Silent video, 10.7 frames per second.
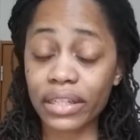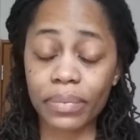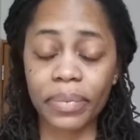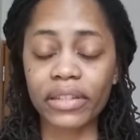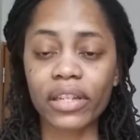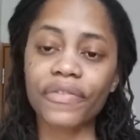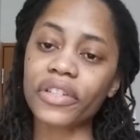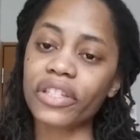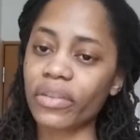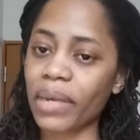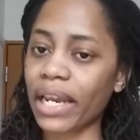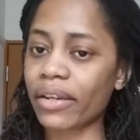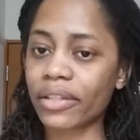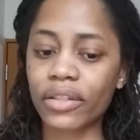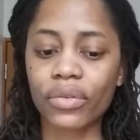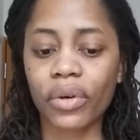especially for
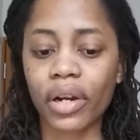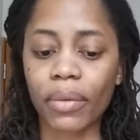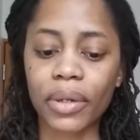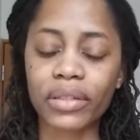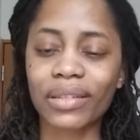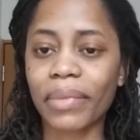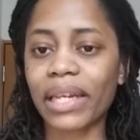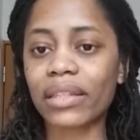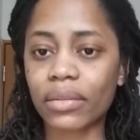Jamaicans who are about to make